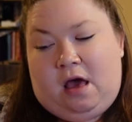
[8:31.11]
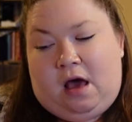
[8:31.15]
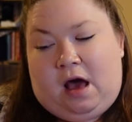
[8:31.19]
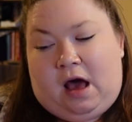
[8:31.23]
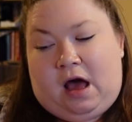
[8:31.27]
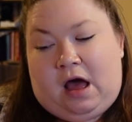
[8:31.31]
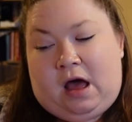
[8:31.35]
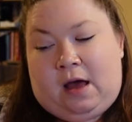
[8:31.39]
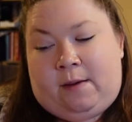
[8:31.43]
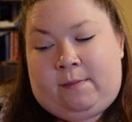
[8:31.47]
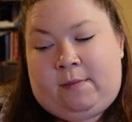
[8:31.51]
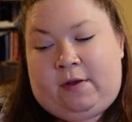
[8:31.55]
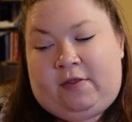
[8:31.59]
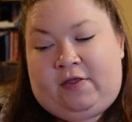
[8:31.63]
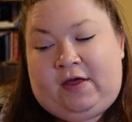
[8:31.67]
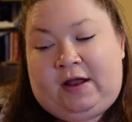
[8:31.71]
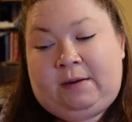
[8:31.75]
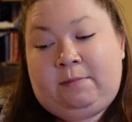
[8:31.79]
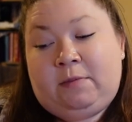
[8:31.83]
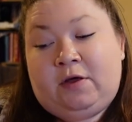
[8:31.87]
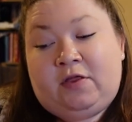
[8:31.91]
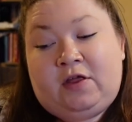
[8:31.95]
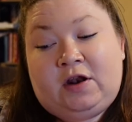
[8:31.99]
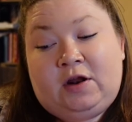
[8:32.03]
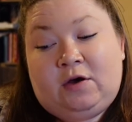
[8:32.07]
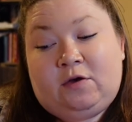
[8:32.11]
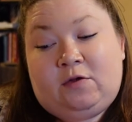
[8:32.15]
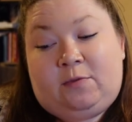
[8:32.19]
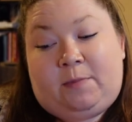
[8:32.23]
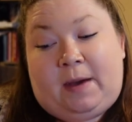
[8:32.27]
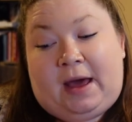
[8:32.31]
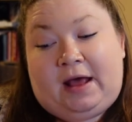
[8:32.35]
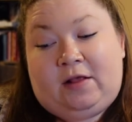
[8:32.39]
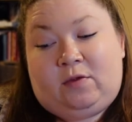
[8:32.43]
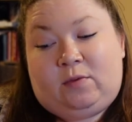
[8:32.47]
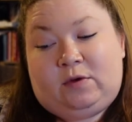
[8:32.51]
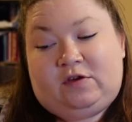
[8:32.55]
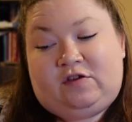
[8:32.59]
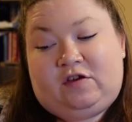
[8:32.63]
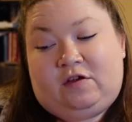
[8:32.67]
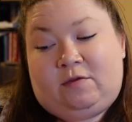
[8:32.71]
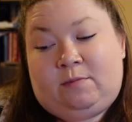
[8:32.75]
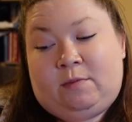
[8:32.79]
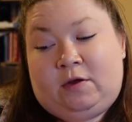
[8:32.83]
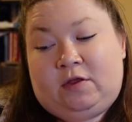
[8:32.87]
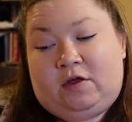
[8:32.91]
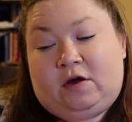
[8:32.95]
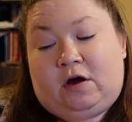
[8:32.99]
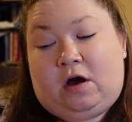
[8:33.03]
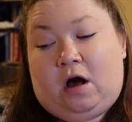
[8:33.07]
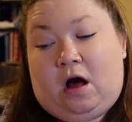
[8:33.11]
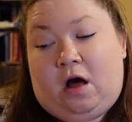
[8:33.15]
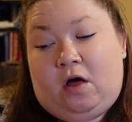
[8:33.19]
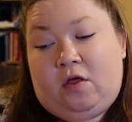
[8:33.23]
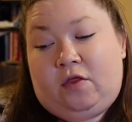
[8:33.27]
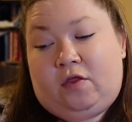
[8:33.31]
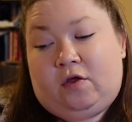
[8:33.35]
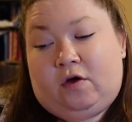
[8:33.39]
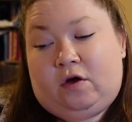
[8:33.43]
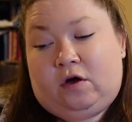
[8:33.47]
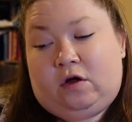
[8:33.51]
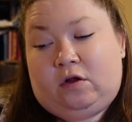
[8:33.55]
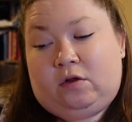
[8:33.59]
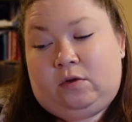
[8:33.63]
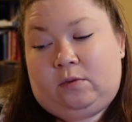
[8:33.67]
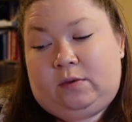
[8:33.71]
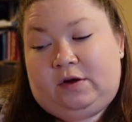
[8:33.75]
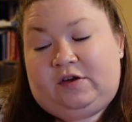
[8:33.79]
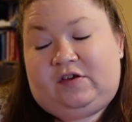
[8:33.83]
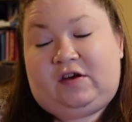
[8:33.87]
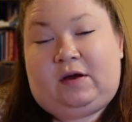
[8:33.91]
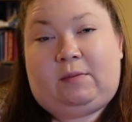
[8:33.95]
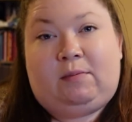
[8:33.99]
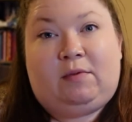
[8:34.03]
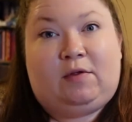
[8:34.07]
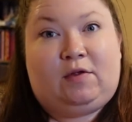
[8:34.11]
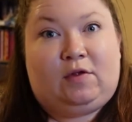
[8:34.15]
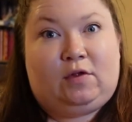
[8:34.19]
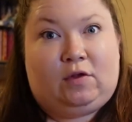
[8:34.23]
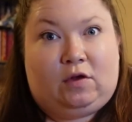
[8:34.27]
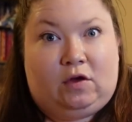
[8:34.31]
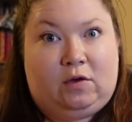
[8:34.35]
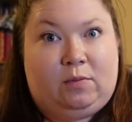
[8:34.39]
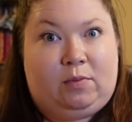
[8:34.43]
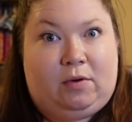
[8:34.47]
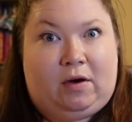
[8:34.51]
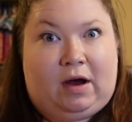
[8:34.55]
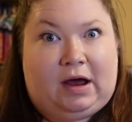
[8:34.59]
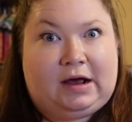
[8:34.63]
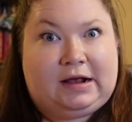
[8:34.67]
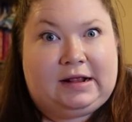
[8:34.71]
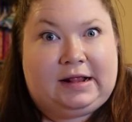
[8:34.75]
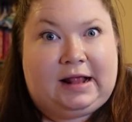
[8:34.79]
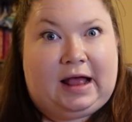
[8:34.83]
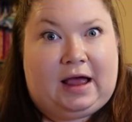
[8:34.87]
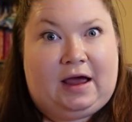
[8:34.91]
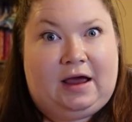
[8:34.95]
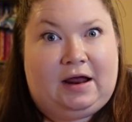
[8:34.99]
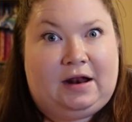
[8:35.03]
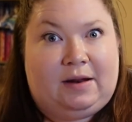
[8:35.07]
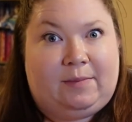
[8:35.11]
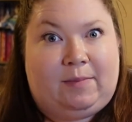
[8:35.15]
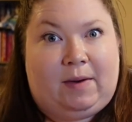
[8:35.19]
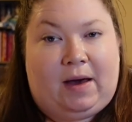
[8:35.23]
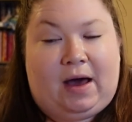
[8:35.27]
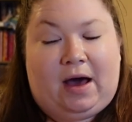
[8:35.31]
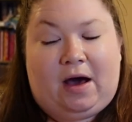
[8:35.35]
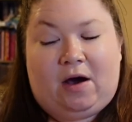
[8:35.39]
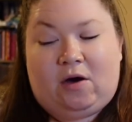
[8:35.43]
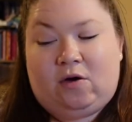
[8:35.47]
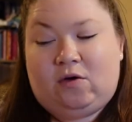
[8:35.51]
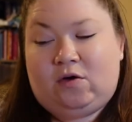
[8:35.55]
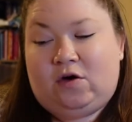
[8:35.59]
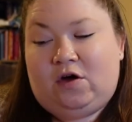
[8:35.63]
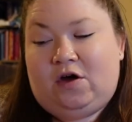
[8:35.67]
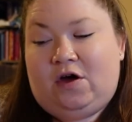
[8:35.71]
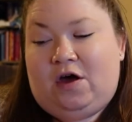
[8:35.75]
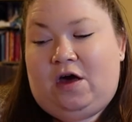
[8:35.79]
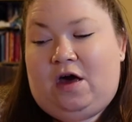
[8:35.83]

Then Mother Knows Best, which is Mother Gothel, which I'm super excited about.